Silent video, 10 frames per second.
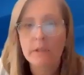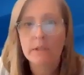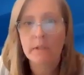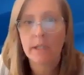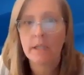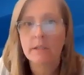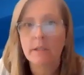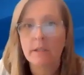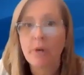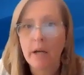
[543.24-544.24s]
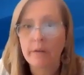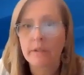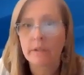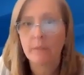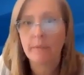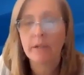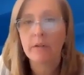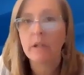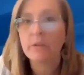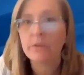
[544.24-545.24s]
studies in progress to
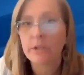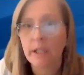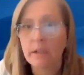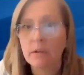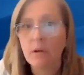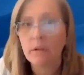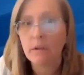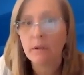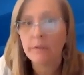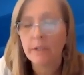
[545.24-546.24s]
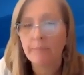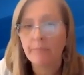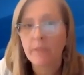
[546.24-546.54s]
better understand long COVID.